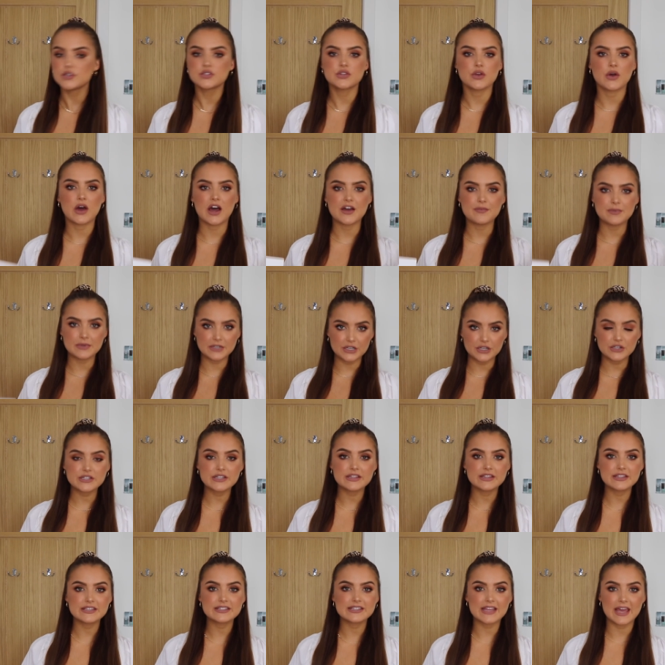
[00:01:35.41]
So I've been
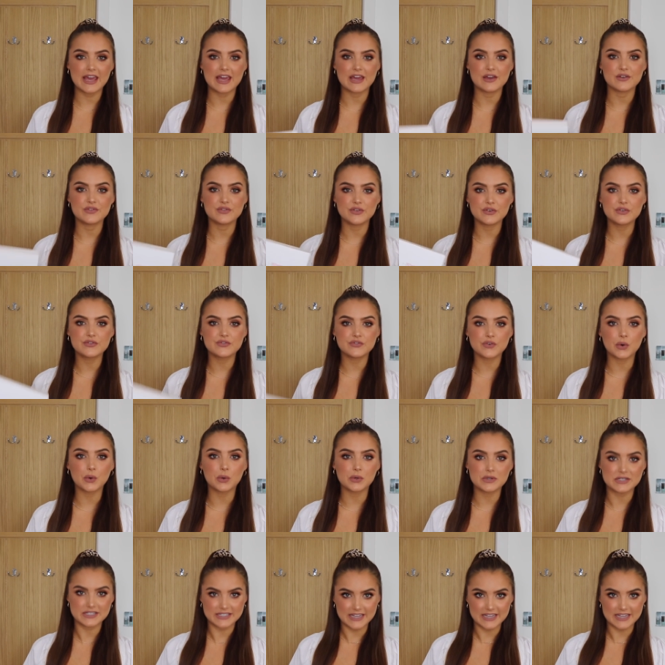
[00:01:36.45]
using this kit for four